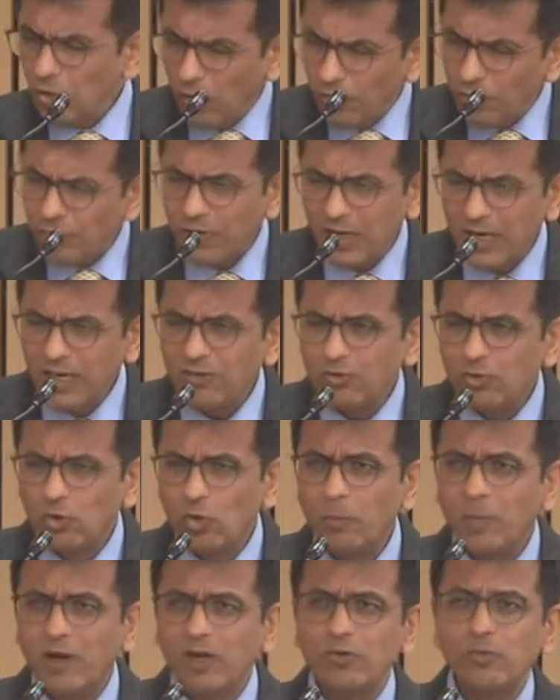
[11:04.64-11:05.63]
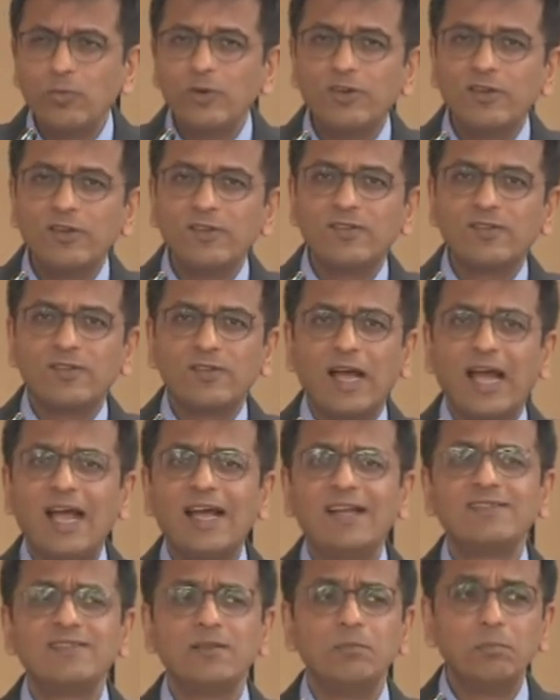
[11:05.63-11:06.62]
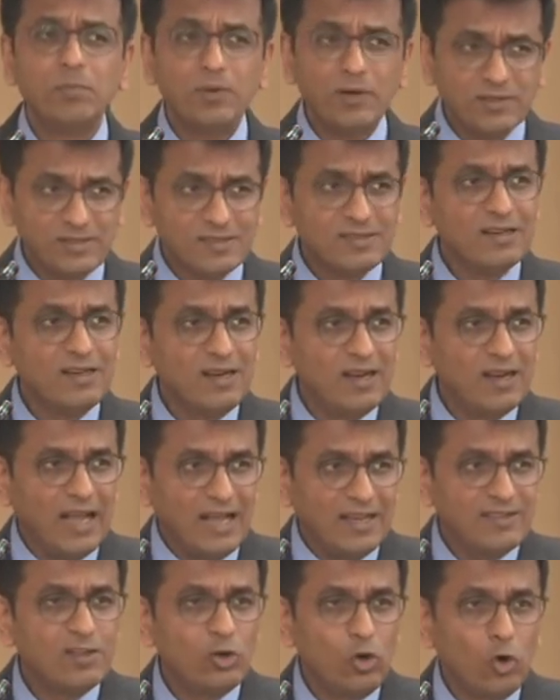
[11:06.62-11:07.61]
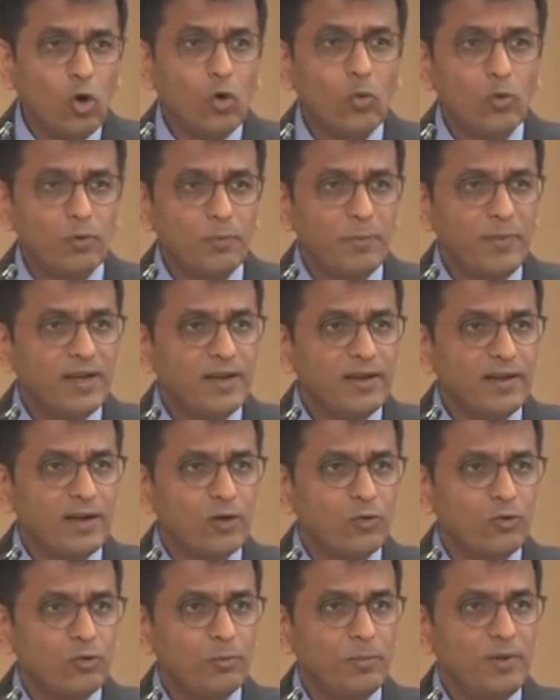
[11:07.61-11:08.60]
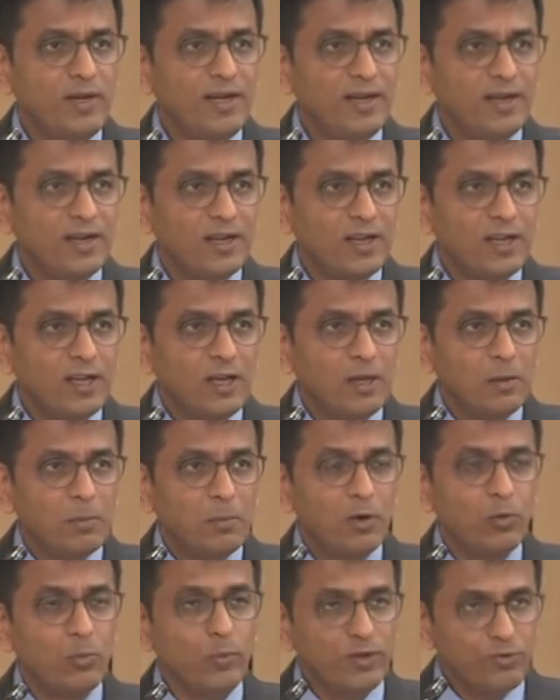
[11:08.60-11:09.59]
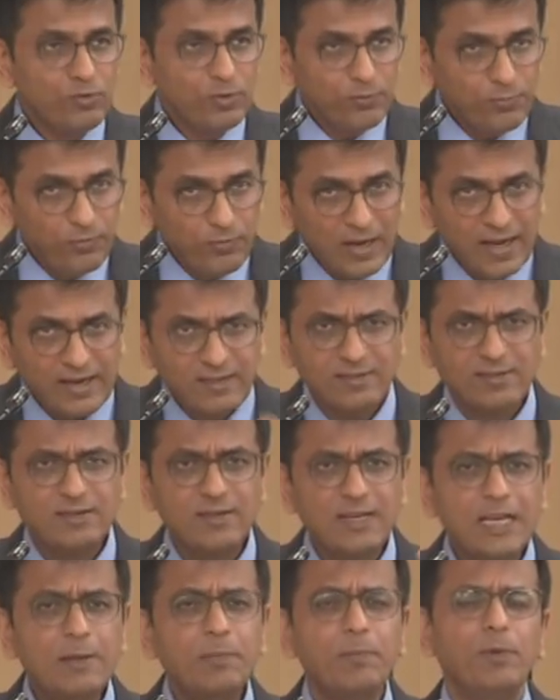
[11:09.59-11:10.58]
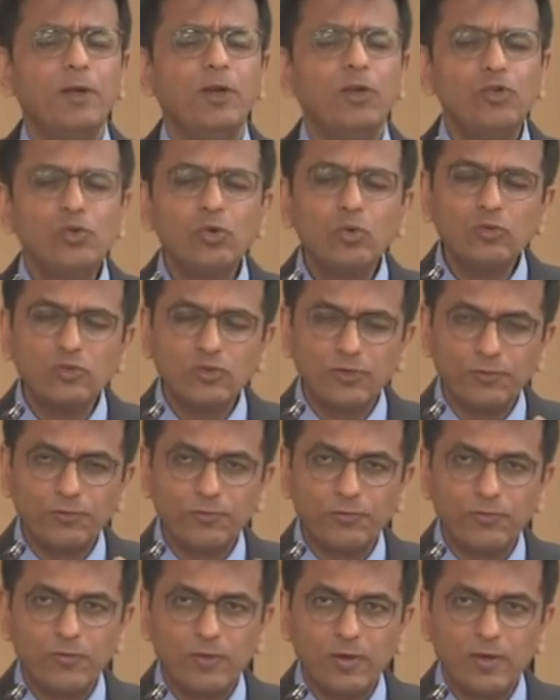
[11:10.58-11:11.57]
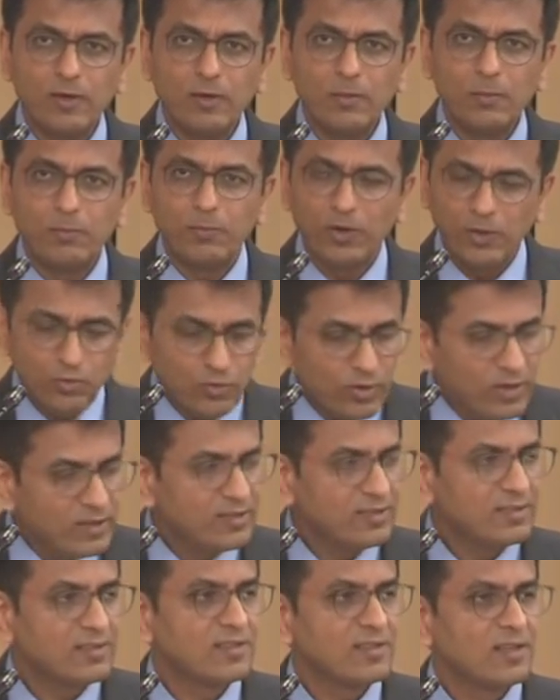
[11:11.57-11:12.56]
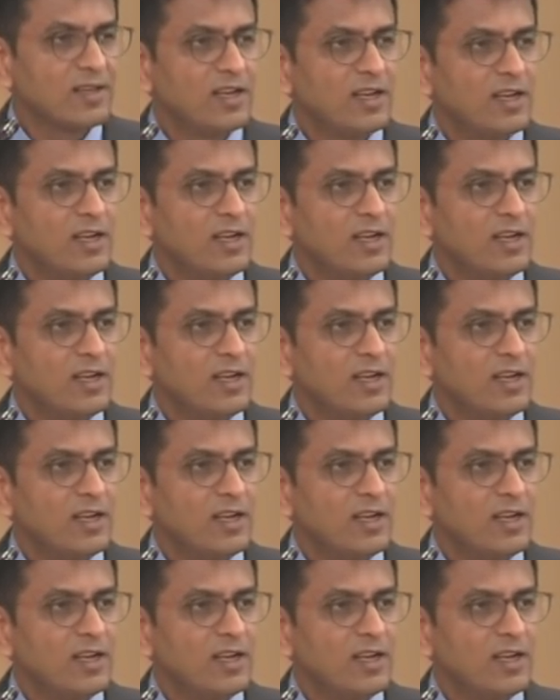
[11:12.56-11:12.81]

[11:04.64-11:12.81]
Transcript: not really so much which is as impersonal as the law would make it out to be, but which reflects deep issues of prejudice,